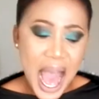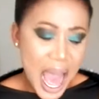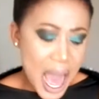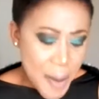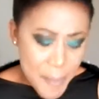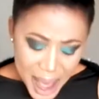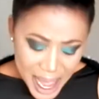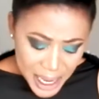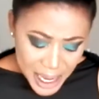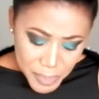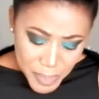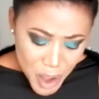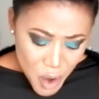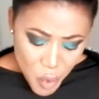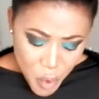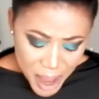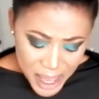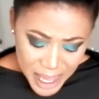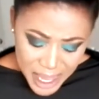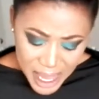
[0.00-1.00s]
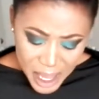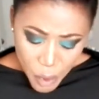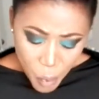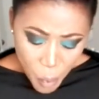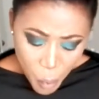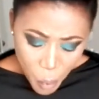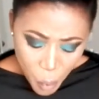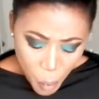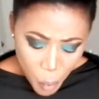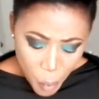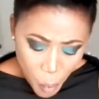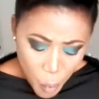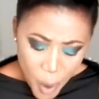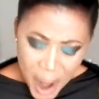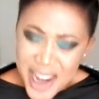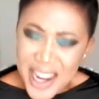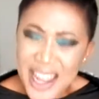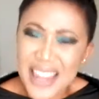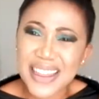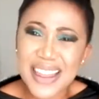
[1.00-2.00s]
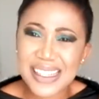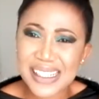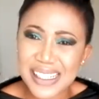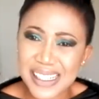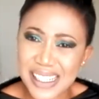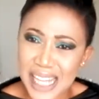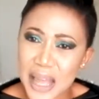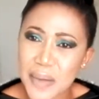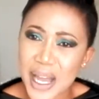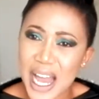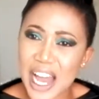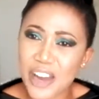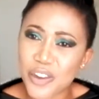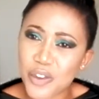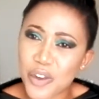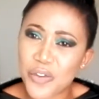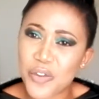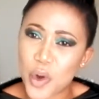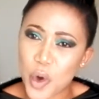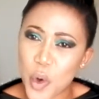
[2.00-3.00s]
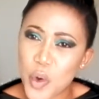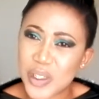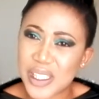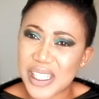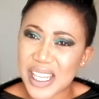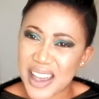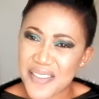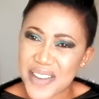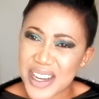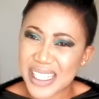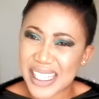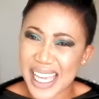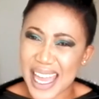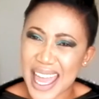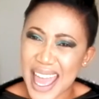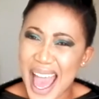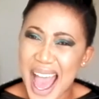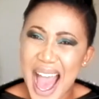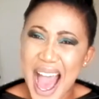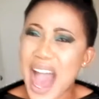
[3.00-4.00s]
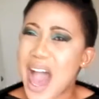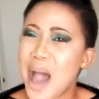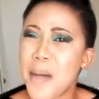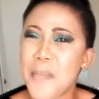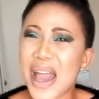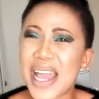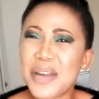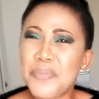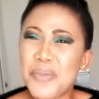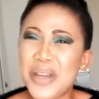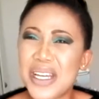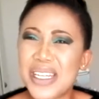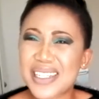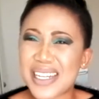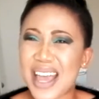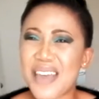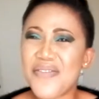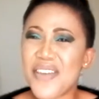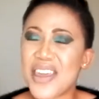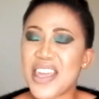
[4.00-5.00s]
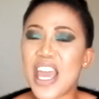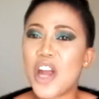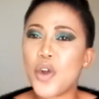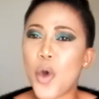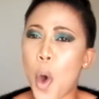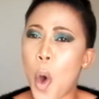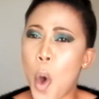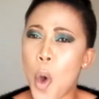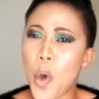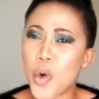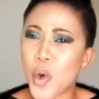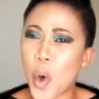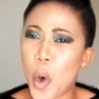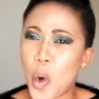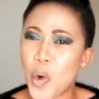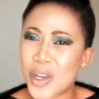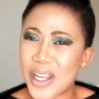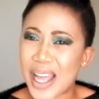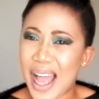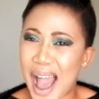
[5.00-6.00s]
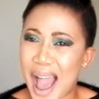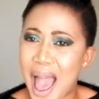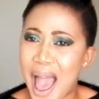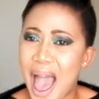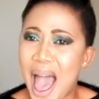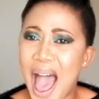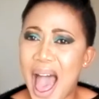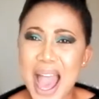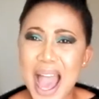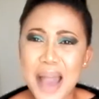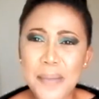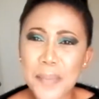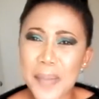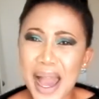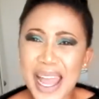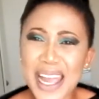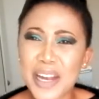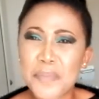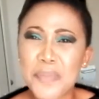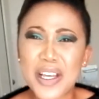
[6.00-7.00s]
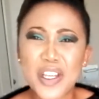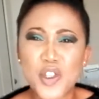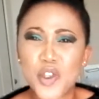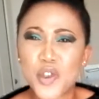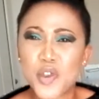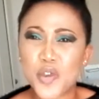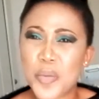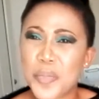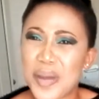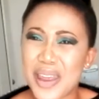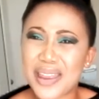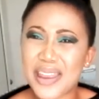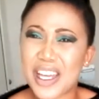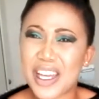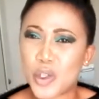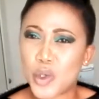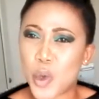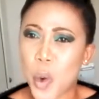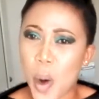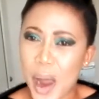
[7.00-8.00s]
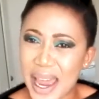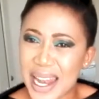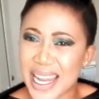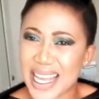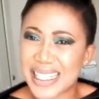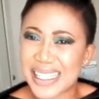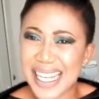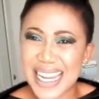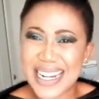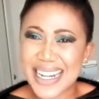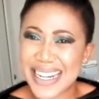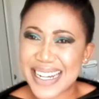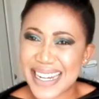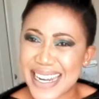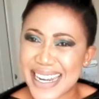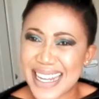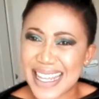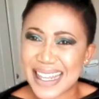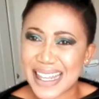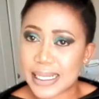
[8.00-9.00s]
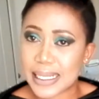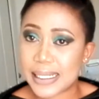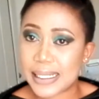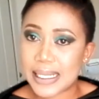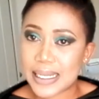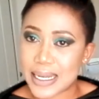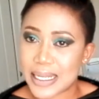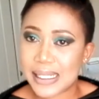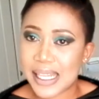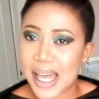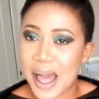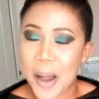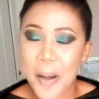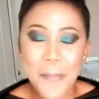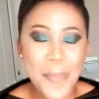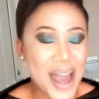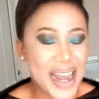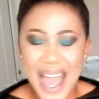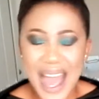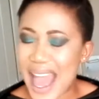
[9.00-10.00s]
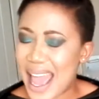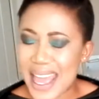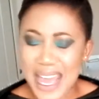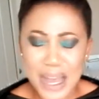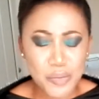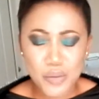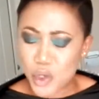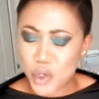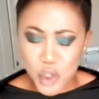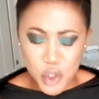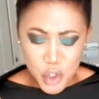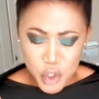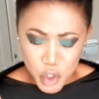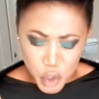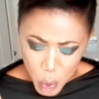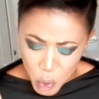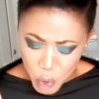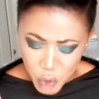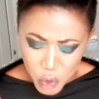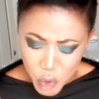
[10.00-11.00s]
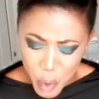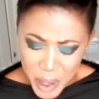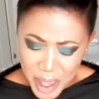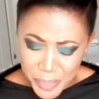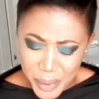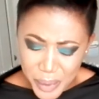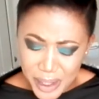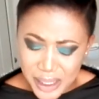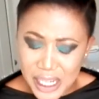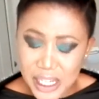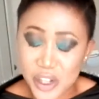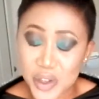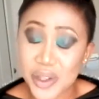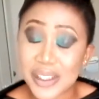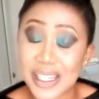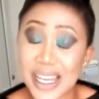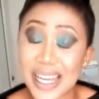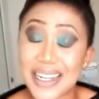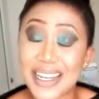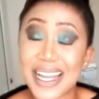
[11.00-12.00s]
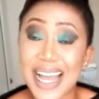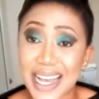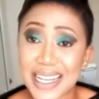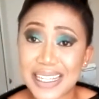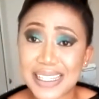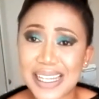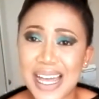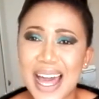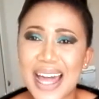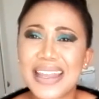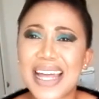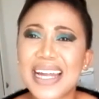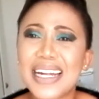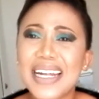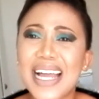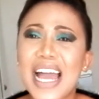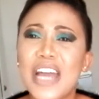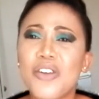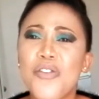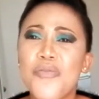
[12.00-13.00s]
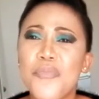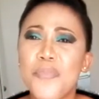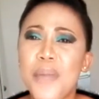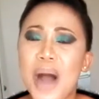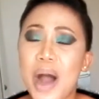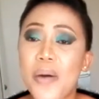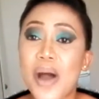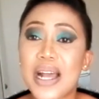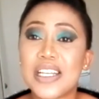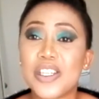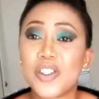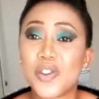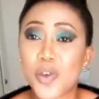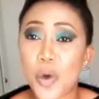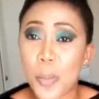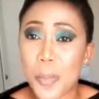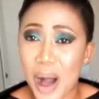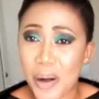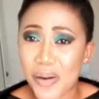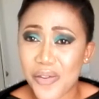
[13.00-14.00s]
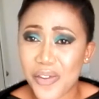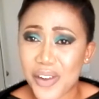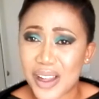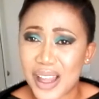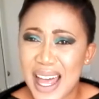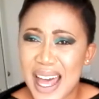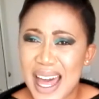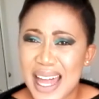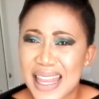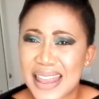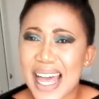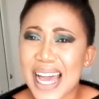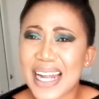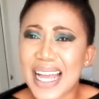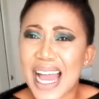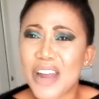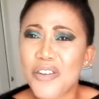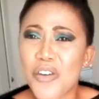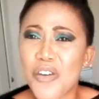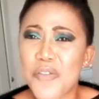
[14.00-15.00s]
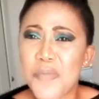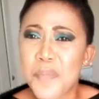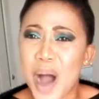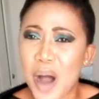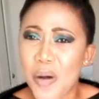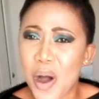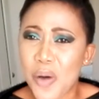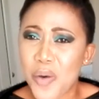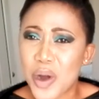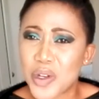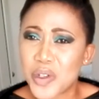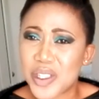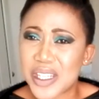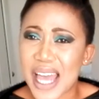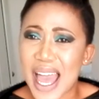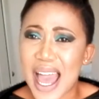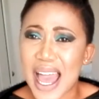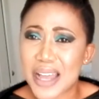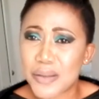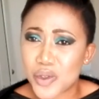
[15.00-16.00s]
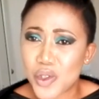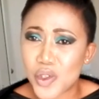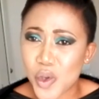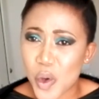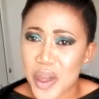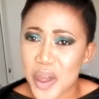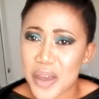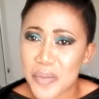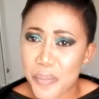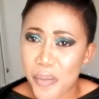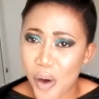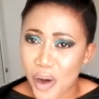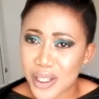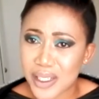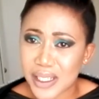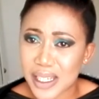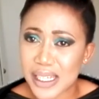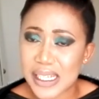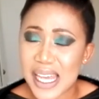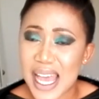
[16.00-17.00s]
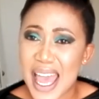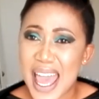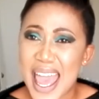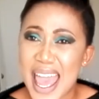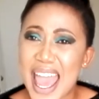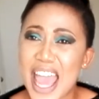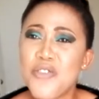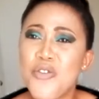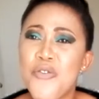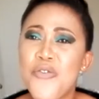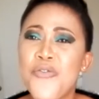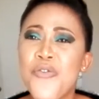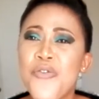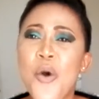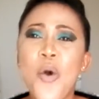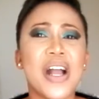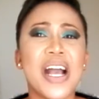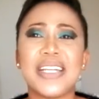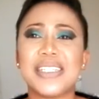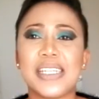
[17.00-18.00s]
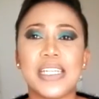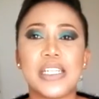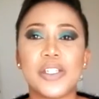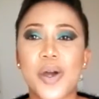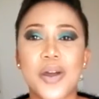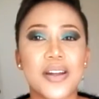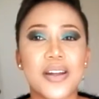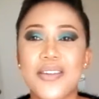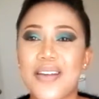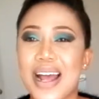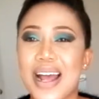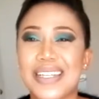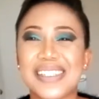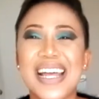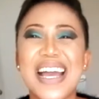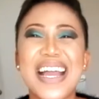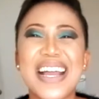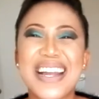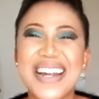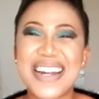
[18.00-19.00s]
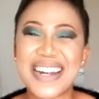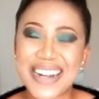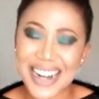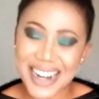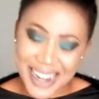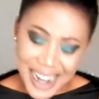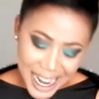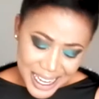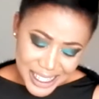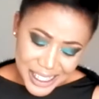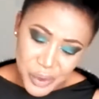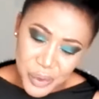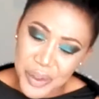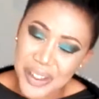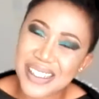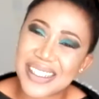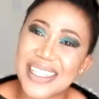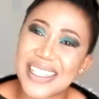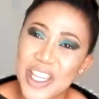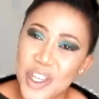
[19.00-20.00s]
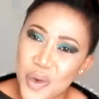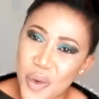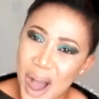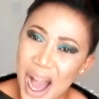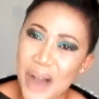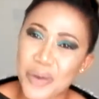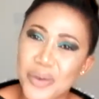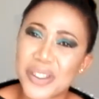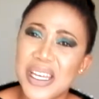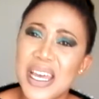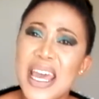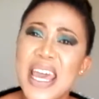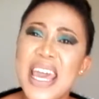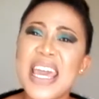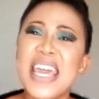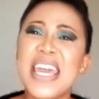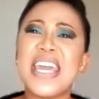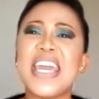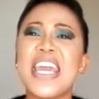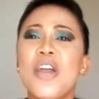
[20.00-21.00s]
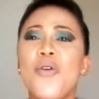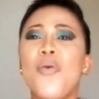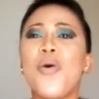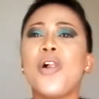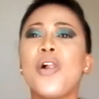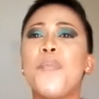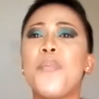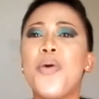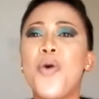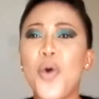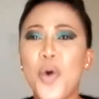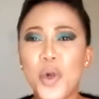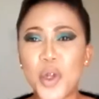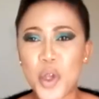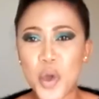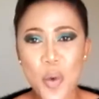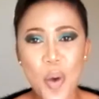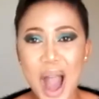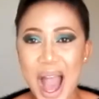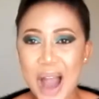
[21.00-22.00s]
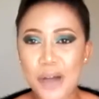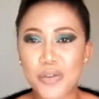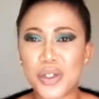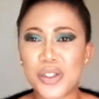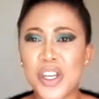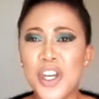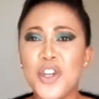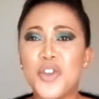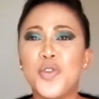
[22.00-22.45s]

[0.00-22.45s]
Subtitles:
I might be wearing the same kind of clothes every day. I might be driving an old car. I might be sweeping the toilets and cleaning the streets, but I am so important. You said, guys, that kind of power is so powerful. That kind of power, when you say I am so important and you focus it on Christ, Christ will dig you out. He will pull you out.